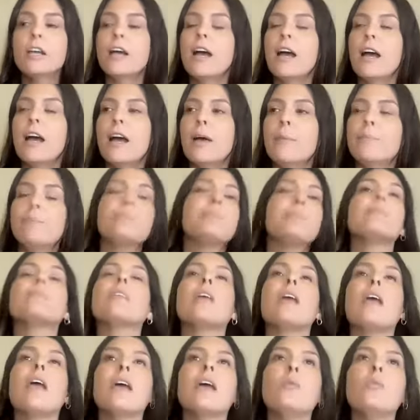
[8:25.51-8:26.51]
Um,
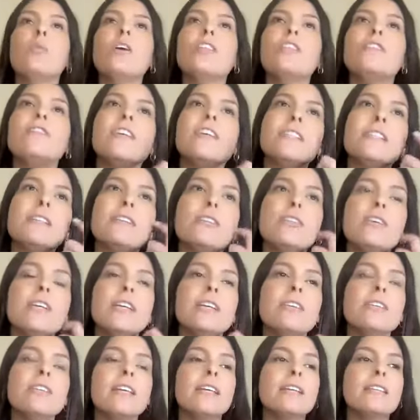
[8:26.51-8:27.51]
and with physical
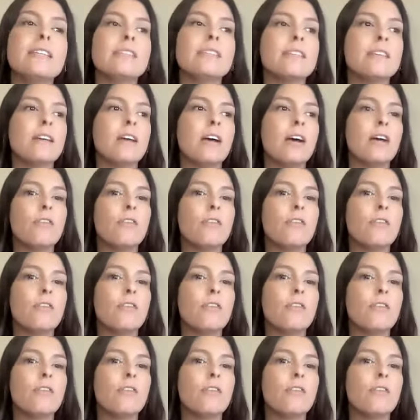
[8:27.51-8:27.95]
illness,